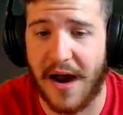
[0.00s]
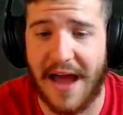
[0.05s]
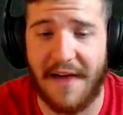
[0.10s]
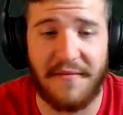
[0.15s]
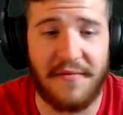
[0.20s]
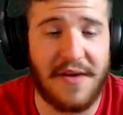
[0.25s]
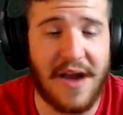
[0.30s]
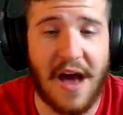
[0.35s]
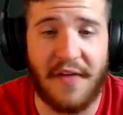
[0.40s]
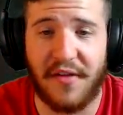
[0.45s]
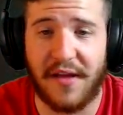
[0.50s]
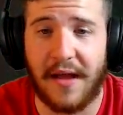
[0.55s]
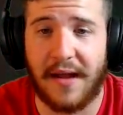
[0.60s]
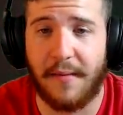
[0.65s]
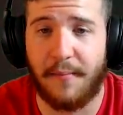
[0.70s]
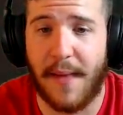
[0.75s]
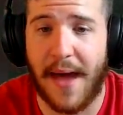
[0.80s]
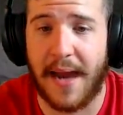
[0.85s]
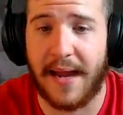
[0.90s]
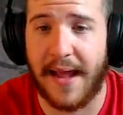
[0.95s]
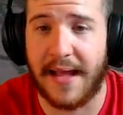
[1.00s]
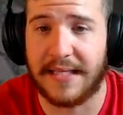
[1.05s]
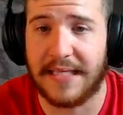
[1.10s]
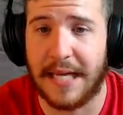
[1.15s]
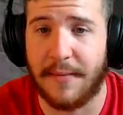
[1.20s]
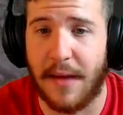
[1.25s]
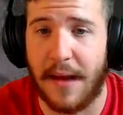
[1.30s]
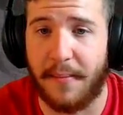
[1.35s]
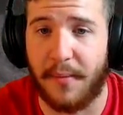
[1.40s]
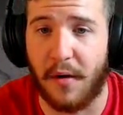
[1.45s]
I have nothing bad against
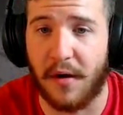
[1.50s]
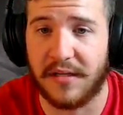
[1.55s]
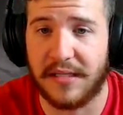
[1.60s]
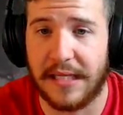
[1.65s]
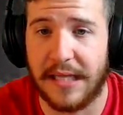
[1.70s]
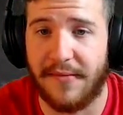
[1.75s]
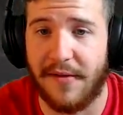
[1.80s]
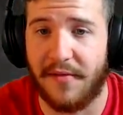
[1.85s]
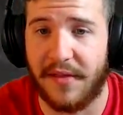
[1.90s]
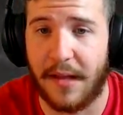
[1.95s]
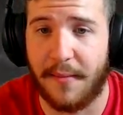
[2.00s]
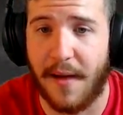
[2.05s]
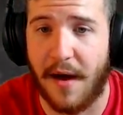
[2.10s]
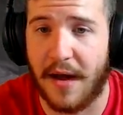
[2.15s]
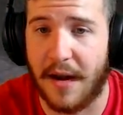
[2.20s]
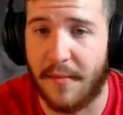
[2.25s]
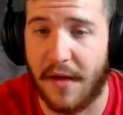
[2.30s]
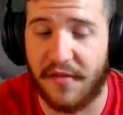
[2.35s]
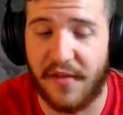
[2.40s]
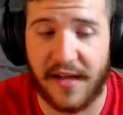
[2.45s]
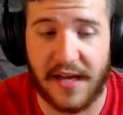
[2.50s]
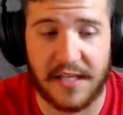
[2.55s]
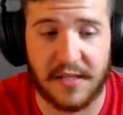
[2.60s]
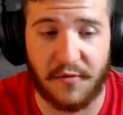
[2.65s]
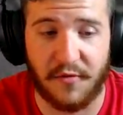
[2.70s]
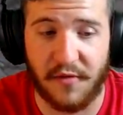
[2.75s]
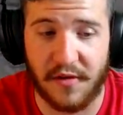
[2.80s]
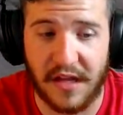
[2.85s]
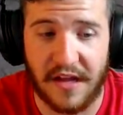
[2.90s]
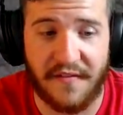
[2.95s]
him. I personally love everything about him. I think he's
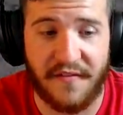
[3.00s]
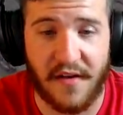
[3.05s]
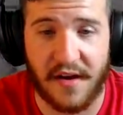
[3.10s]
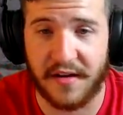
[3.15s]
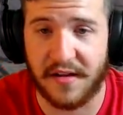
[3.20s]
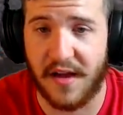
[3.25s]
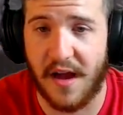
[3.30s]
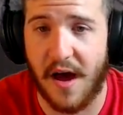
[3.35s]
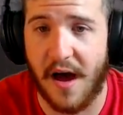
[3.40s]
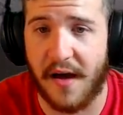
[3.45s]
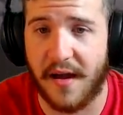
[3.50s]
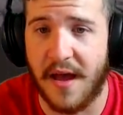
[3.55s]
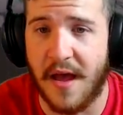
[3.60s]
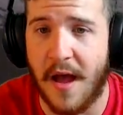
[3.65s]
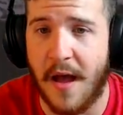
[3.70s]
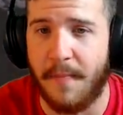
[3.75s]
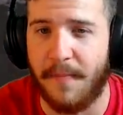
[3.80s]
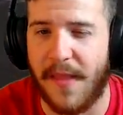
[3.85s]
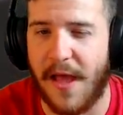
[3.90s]
a really fun god.